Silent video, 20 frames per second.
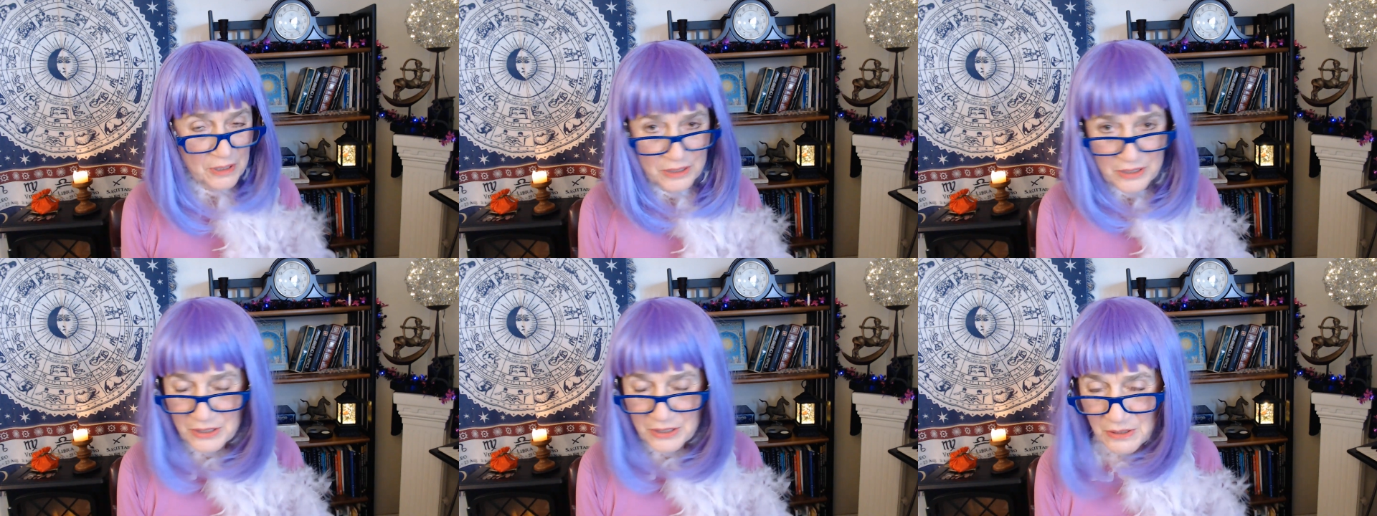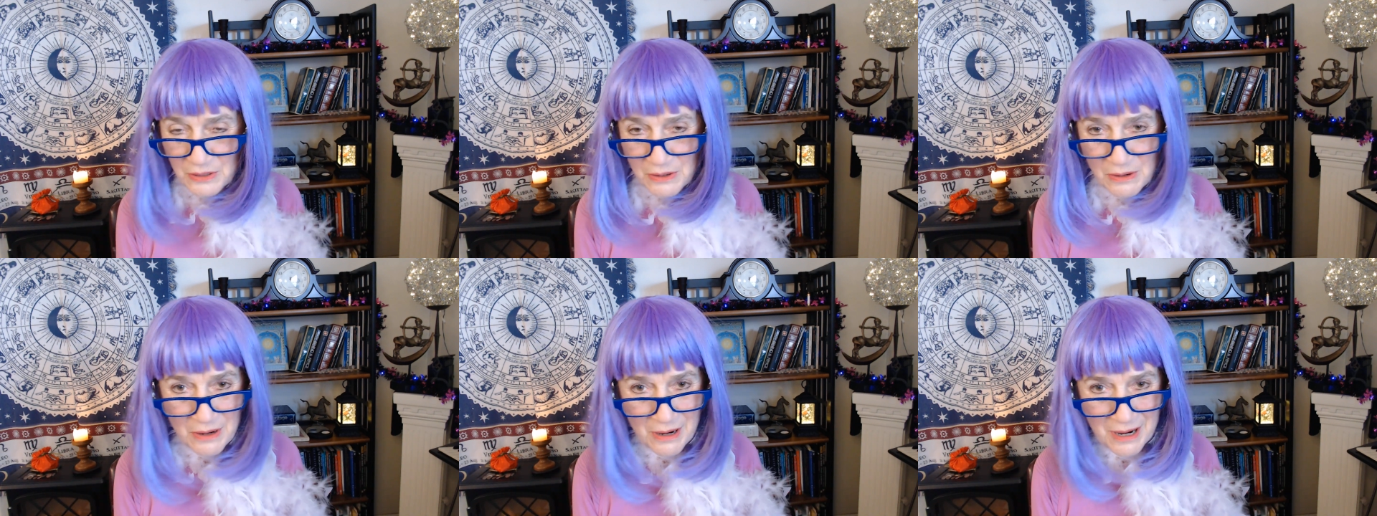
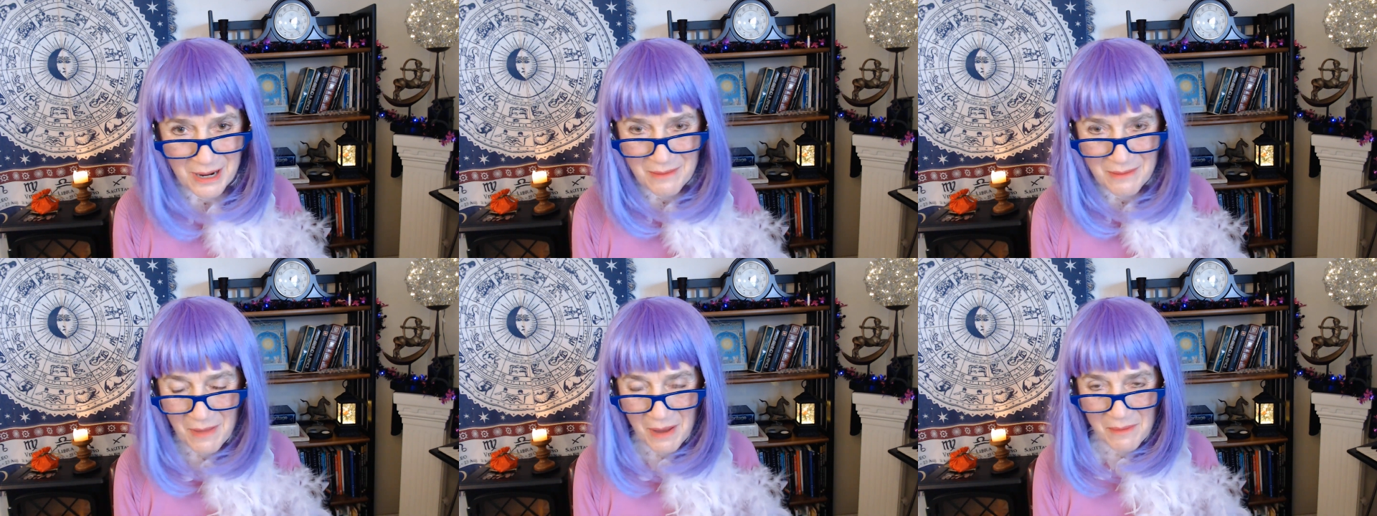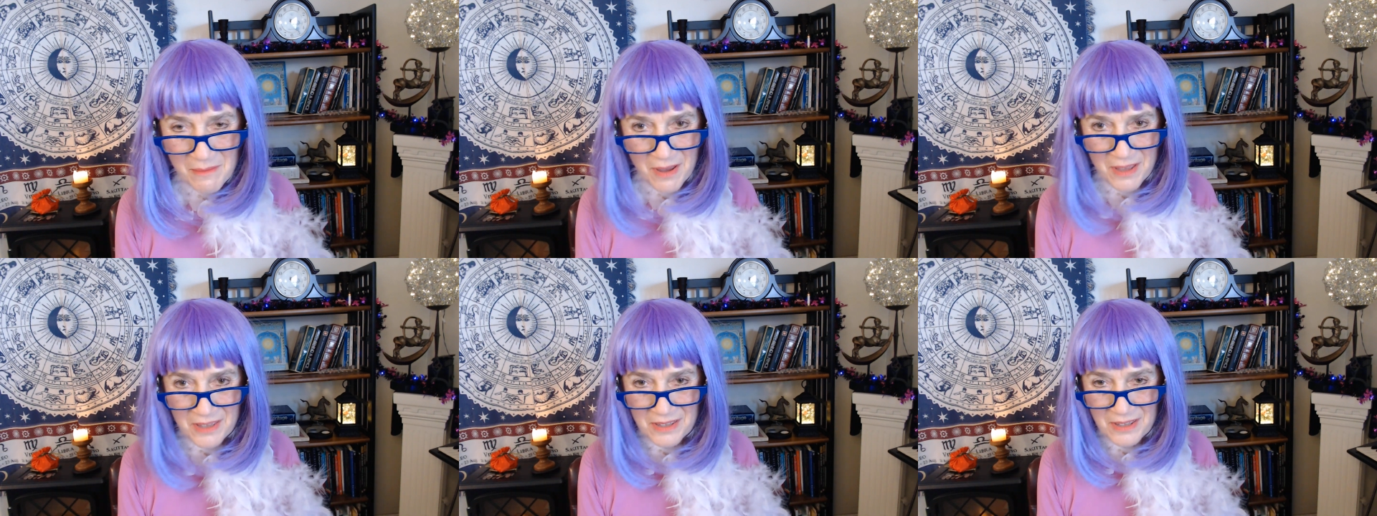story,
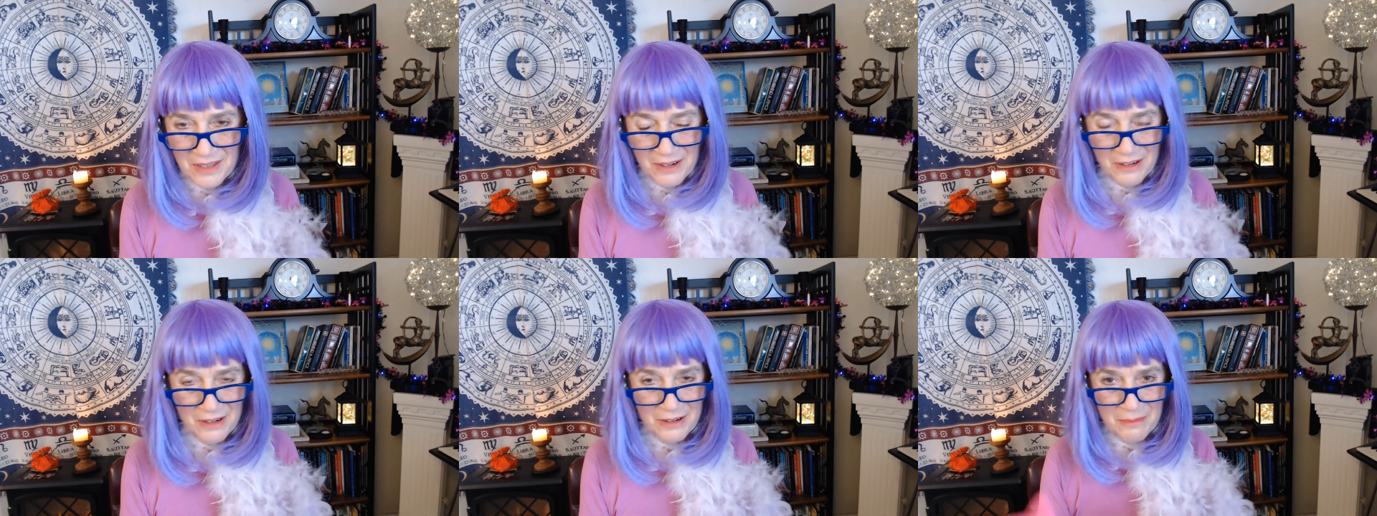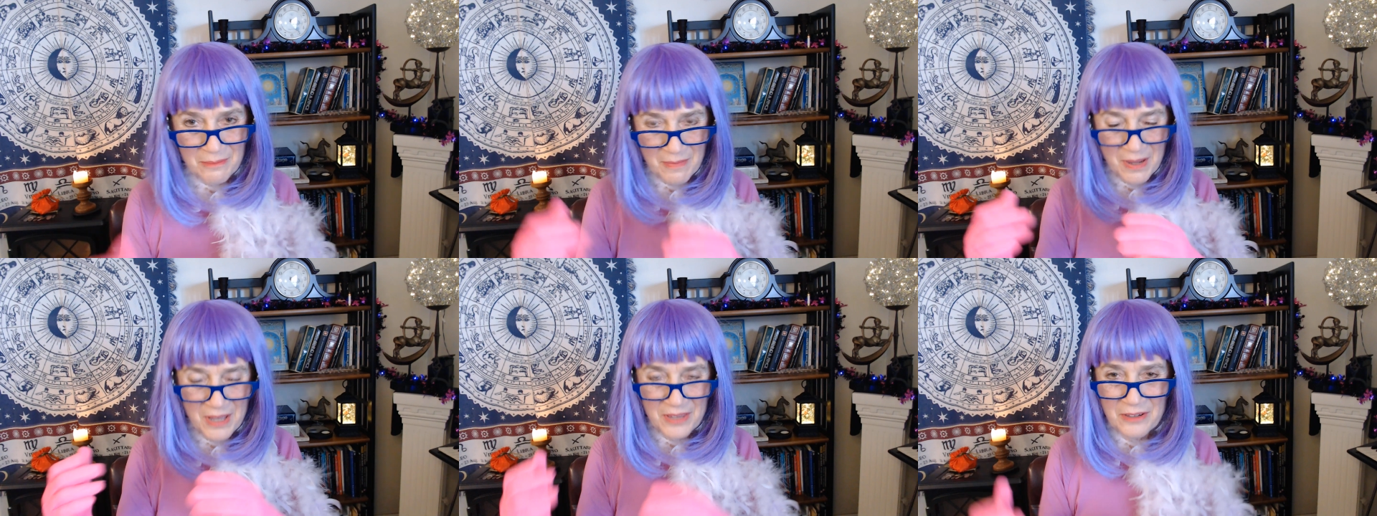her
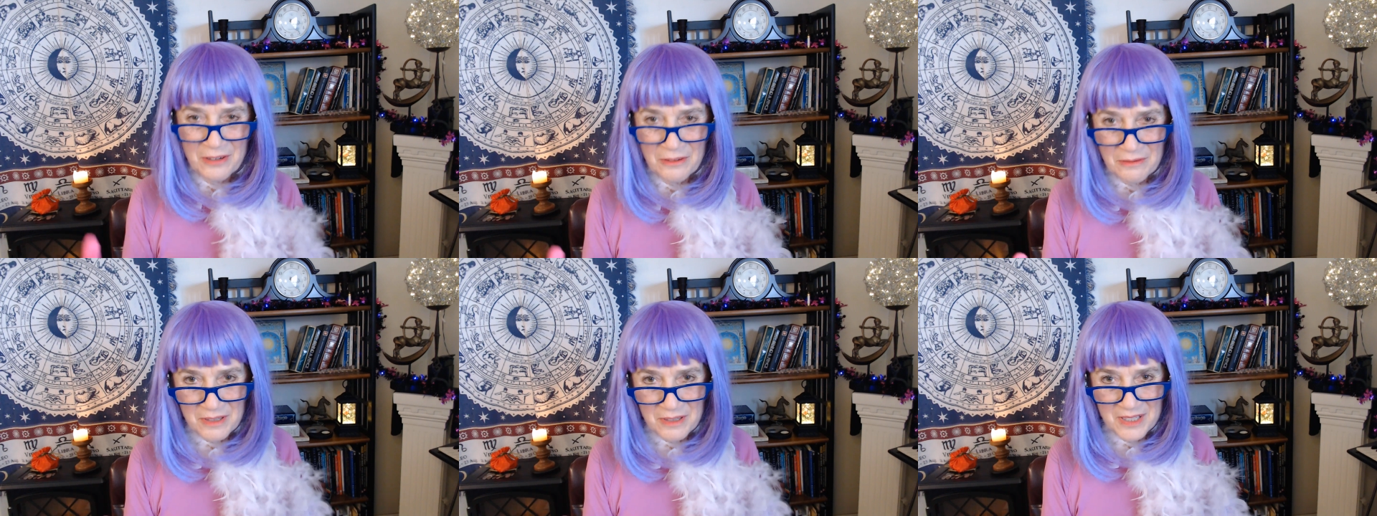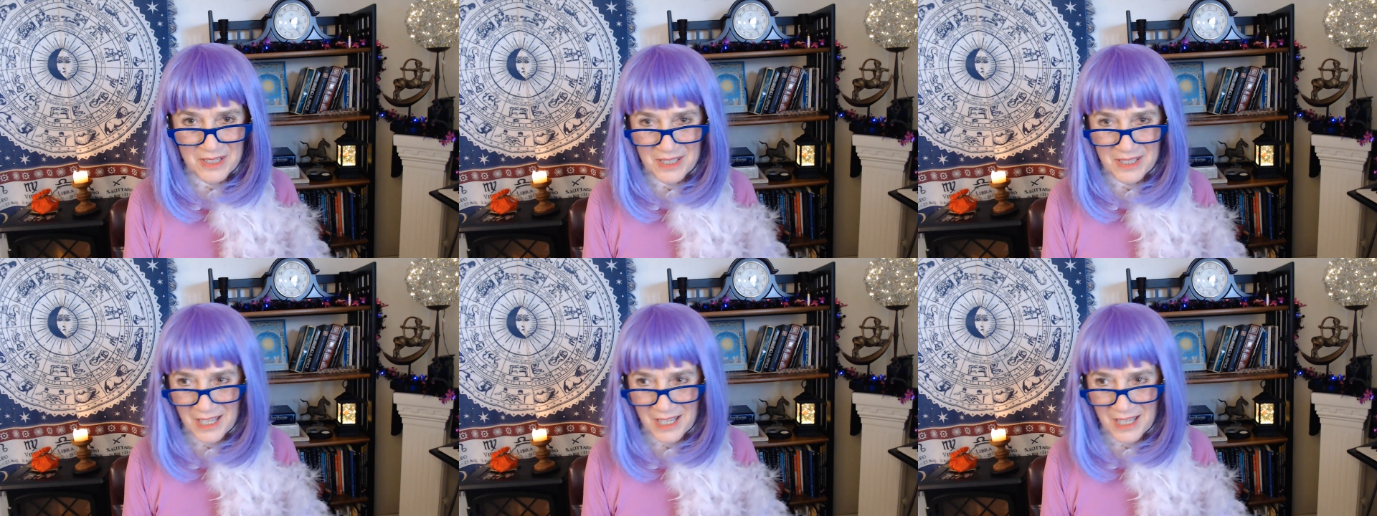mother was,